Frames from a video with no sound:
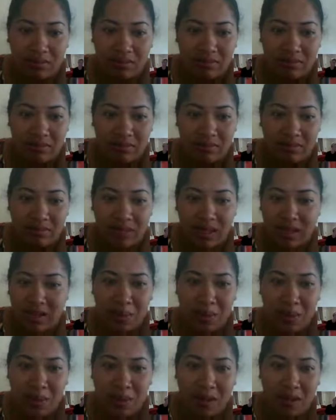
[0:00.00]
In other
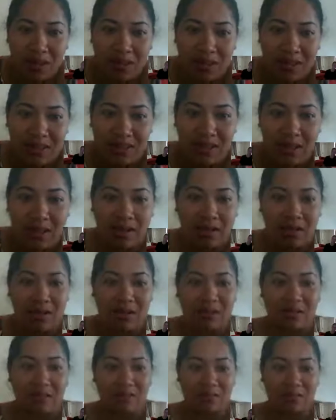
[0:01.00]
words, they
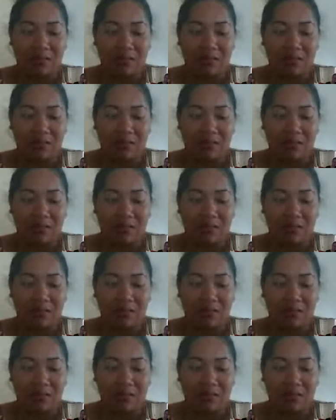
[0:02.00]
are